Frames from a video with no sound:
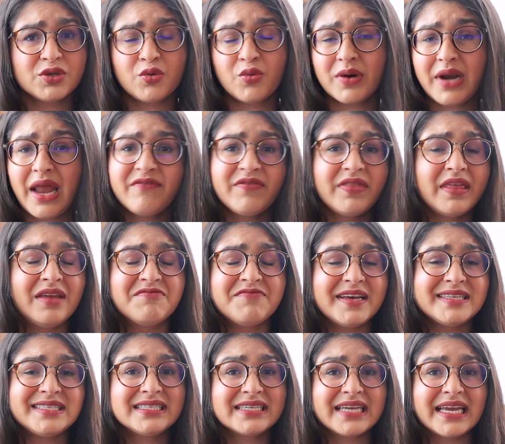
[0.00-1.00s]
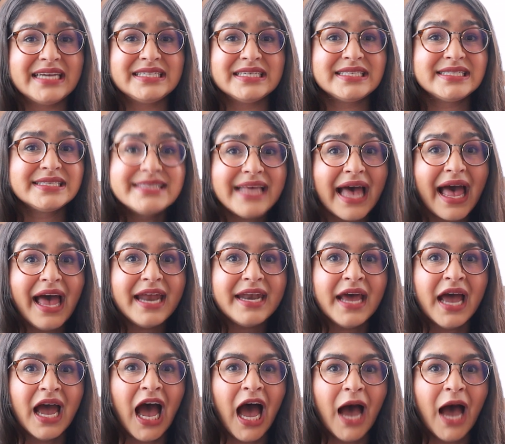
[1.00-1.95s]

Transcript: or whatever the investigators said,